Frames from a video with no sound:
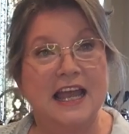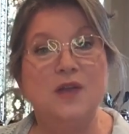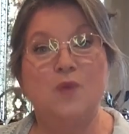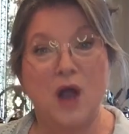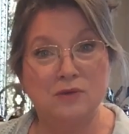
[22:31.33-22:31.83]

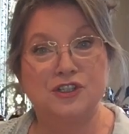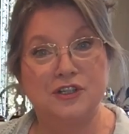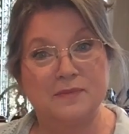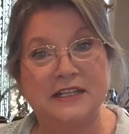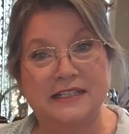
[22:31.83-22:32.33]
He wants
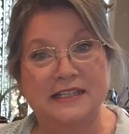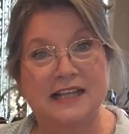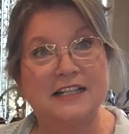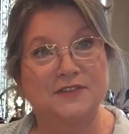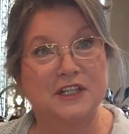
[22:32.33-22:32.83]
you to be
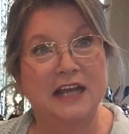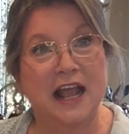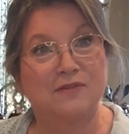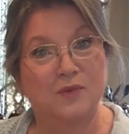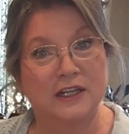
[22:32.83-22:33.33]
successful and
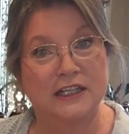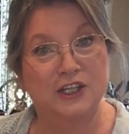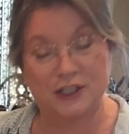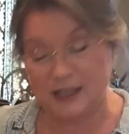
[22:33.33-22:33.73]
have a really good